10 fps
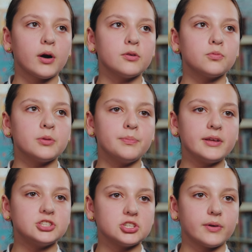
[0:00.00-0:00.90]
what would be
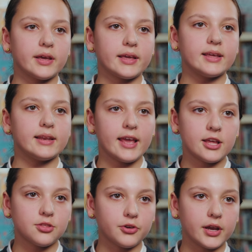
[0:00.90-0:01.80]
doing in
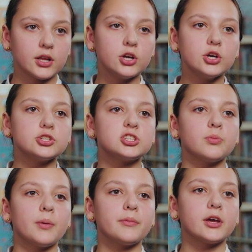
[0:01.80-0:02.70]
eighth grade. So
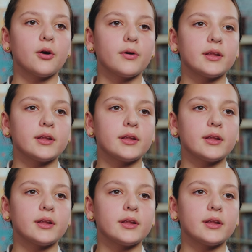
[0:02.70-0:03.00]
when we go